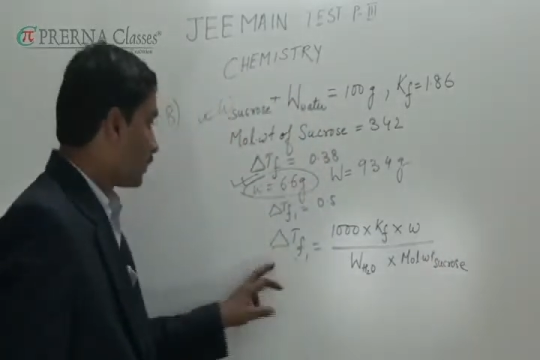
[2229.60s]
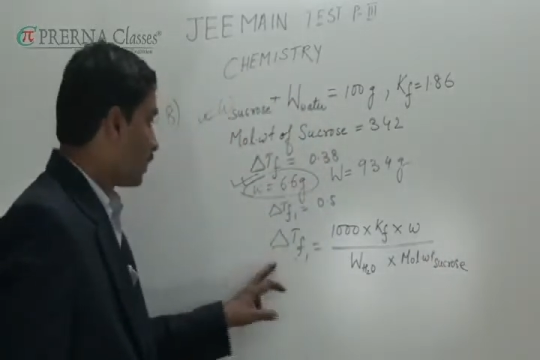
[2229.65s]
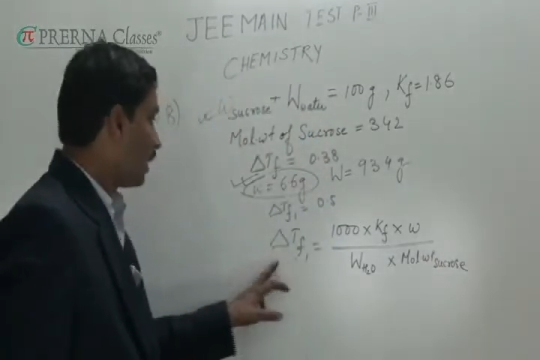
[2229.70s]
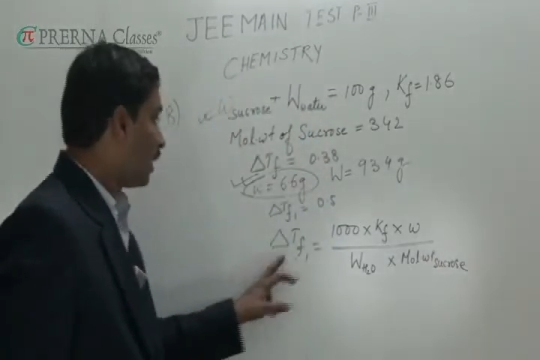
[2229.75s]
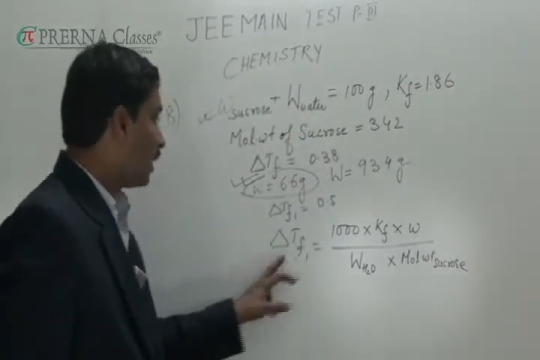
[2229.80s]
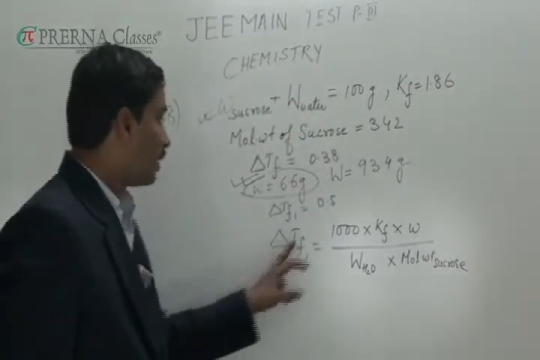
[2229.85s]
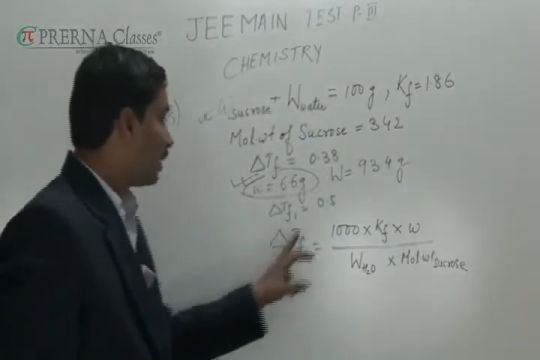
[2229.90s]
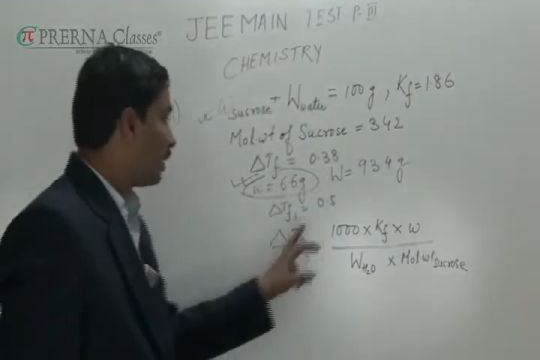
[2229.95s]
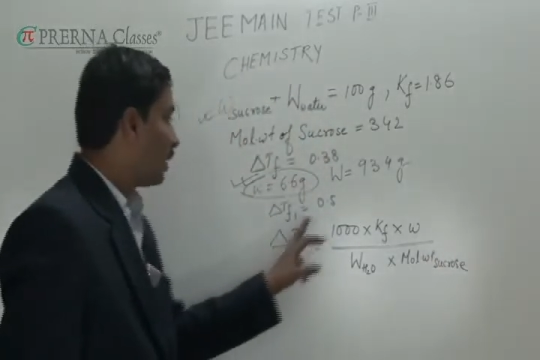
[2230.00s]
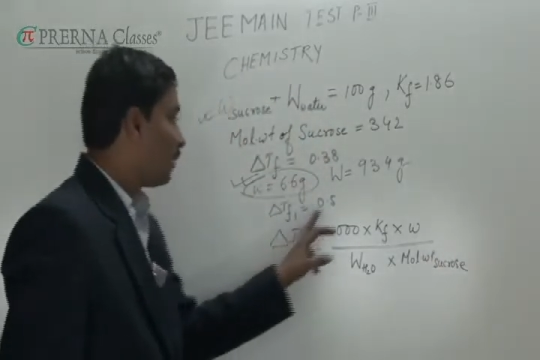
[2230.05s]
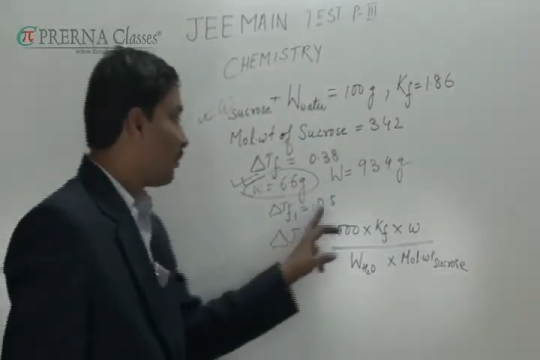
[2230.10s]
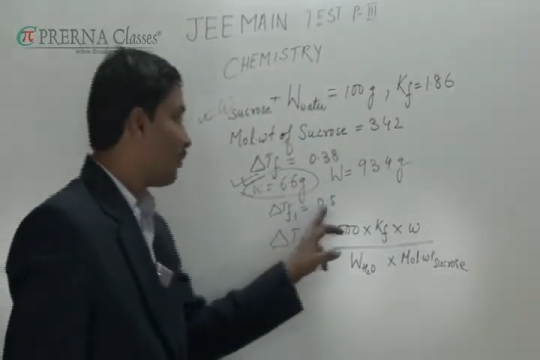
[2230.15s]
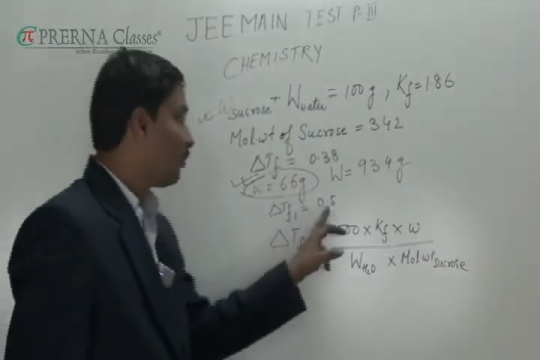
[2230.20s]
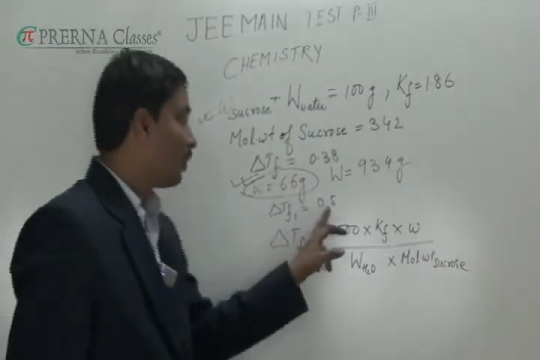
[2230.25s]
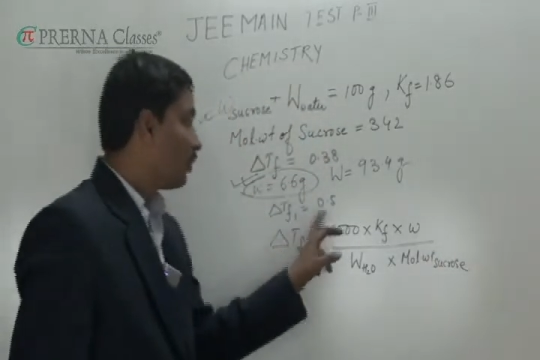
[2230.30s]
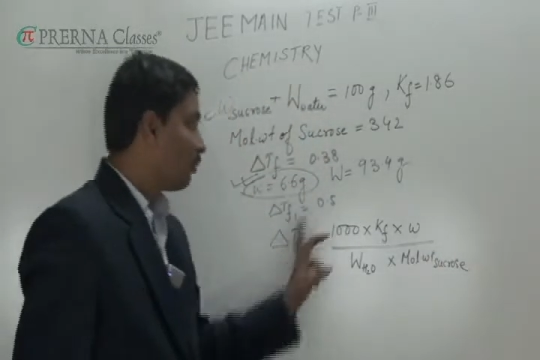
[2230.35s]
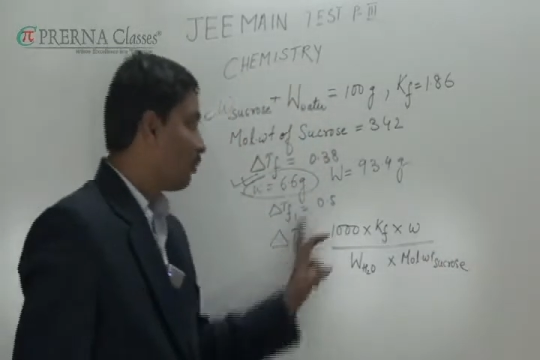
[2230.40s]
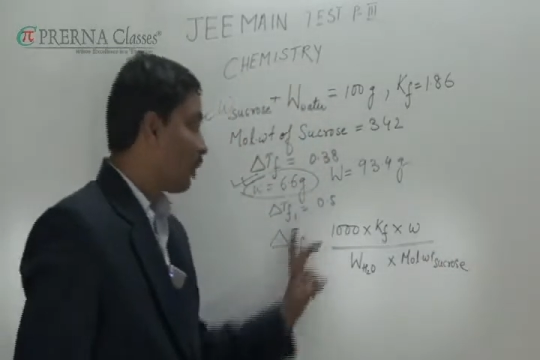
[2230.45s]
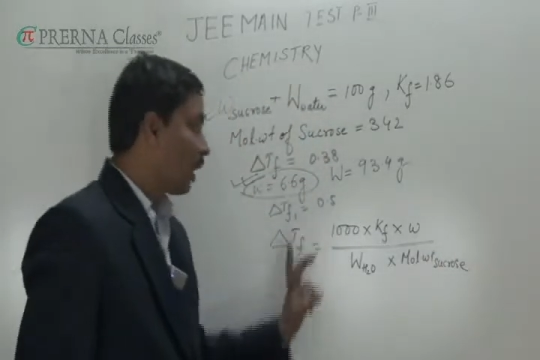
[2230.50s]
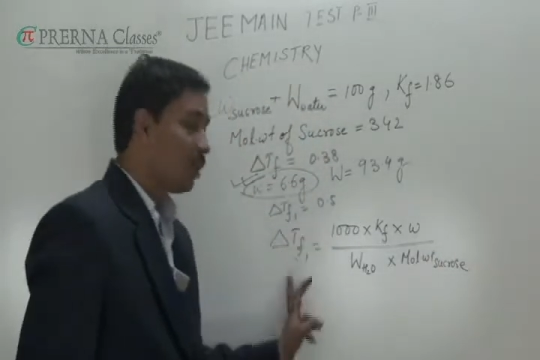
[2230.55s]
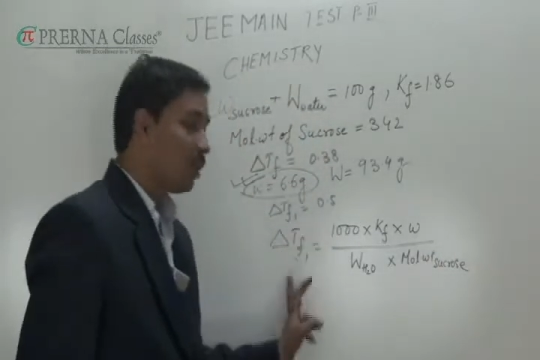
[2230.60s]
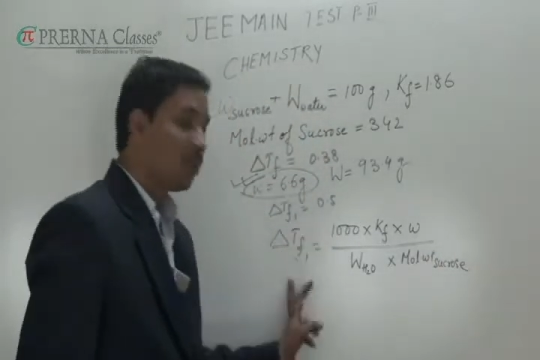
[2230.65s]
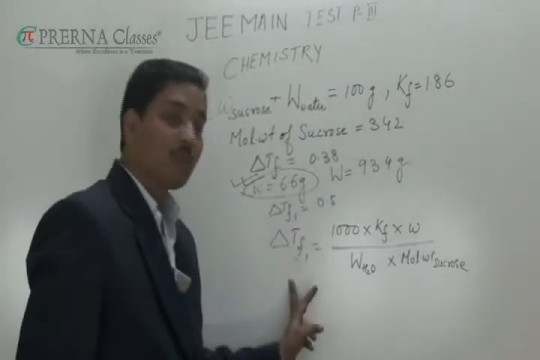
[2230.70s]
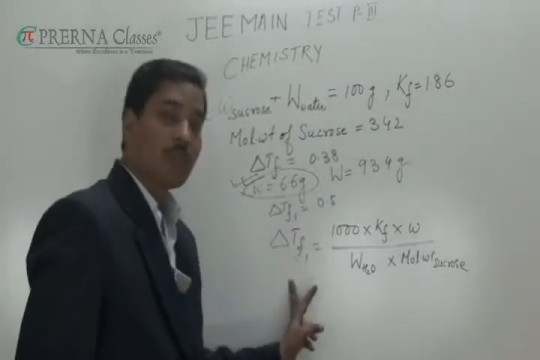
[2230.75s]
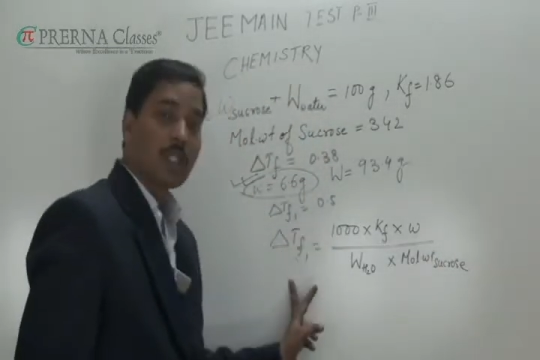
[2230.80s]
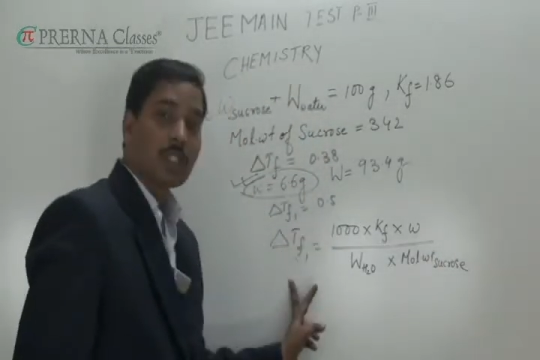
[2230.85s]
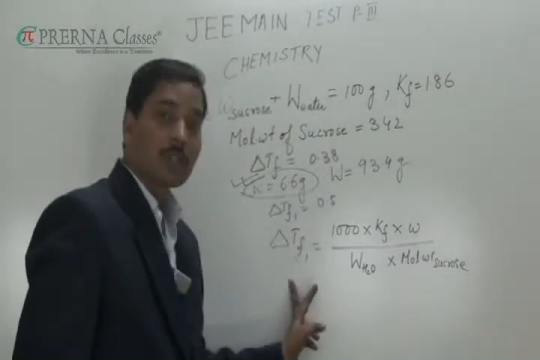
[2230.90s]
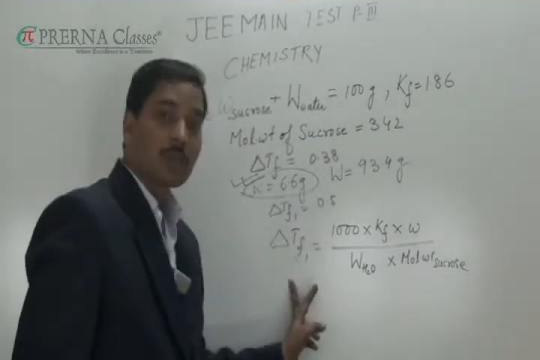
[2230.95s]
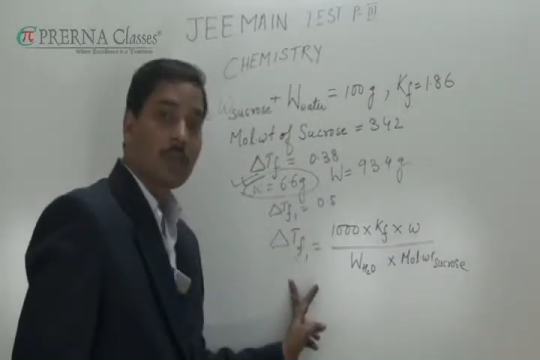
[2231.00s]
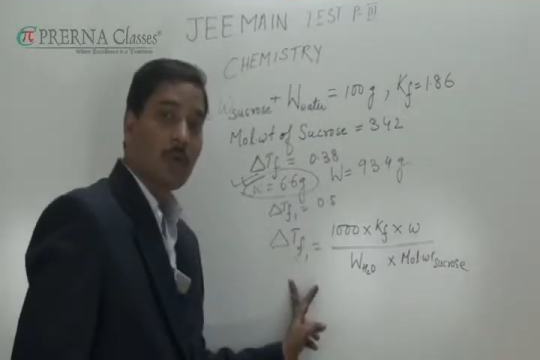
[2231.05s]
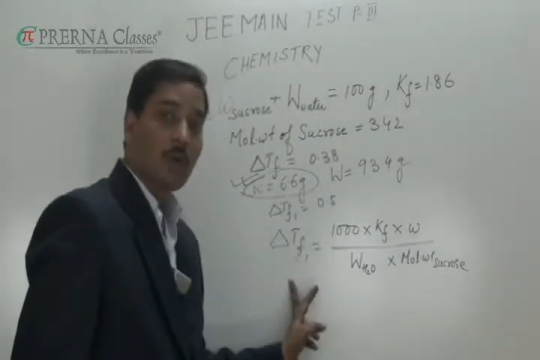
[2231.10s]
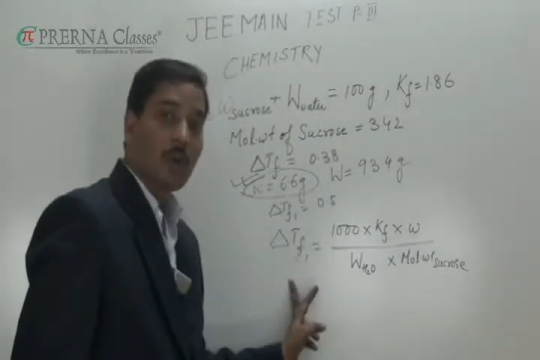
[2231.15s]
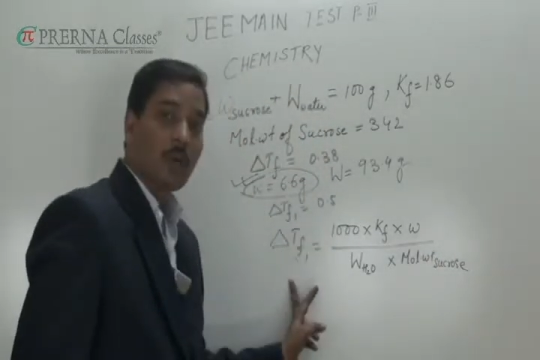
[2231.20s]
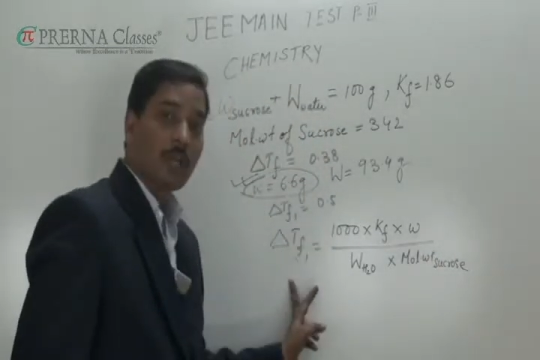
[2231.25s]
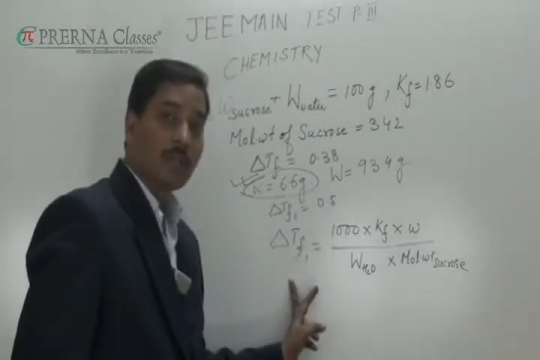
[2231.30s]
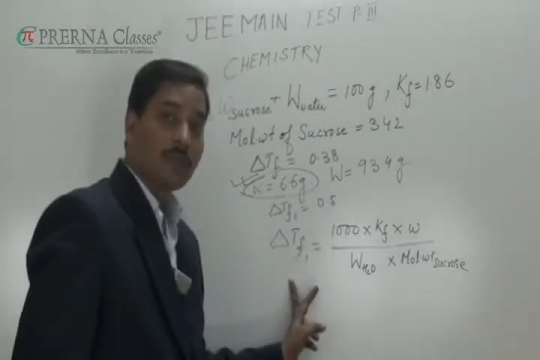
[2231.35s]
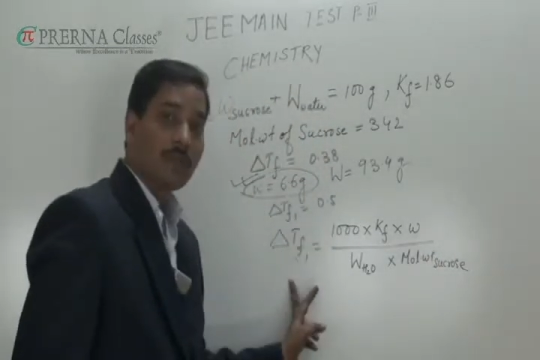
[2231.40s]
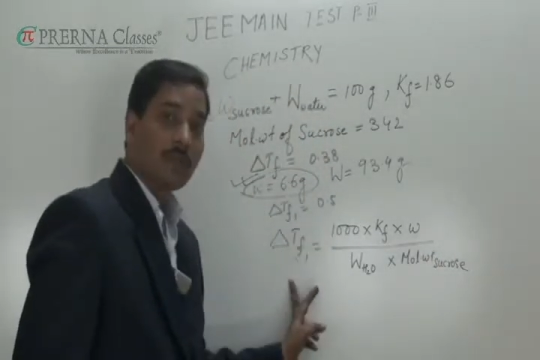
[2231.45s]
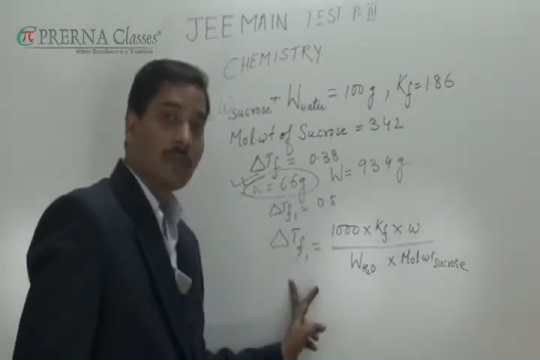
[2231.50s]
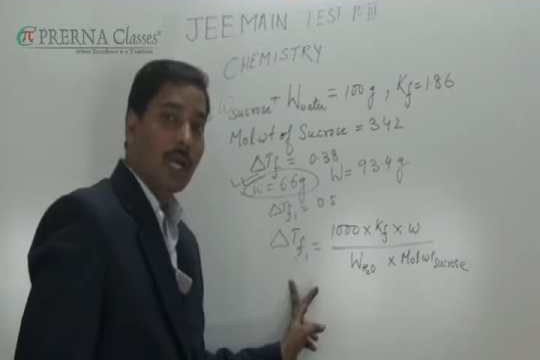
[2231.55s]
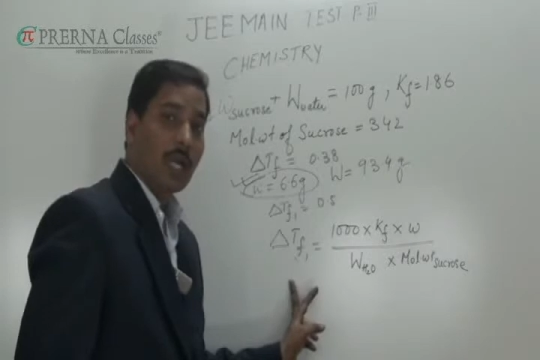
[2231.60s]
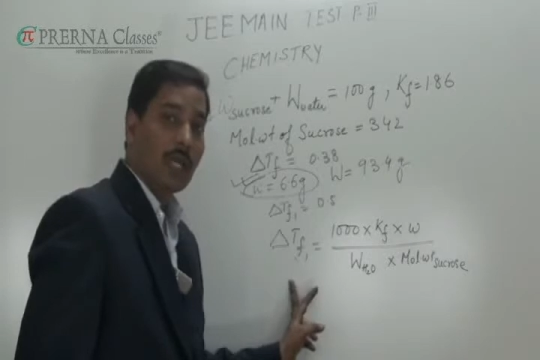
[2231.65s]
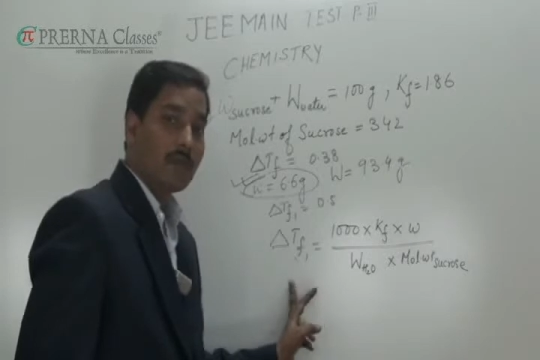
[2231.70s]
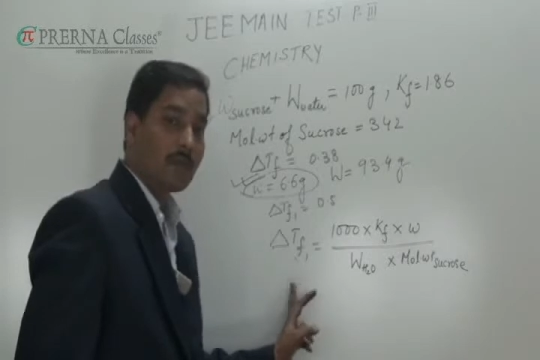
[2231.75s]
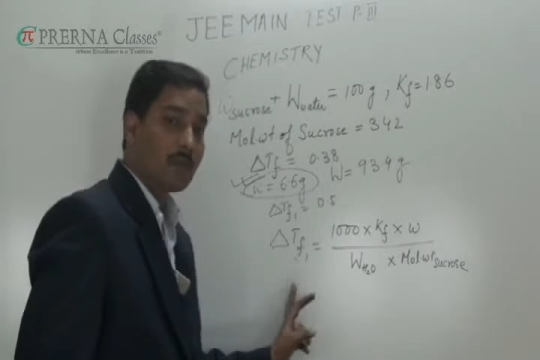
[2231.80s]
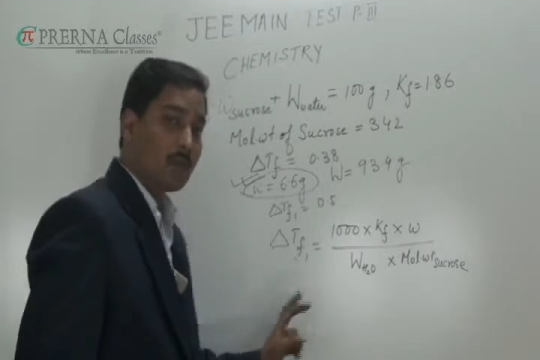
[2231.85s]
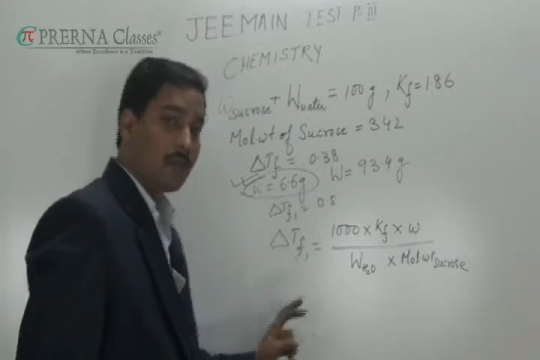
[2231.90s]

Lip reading: Delta F1 value is 0.5,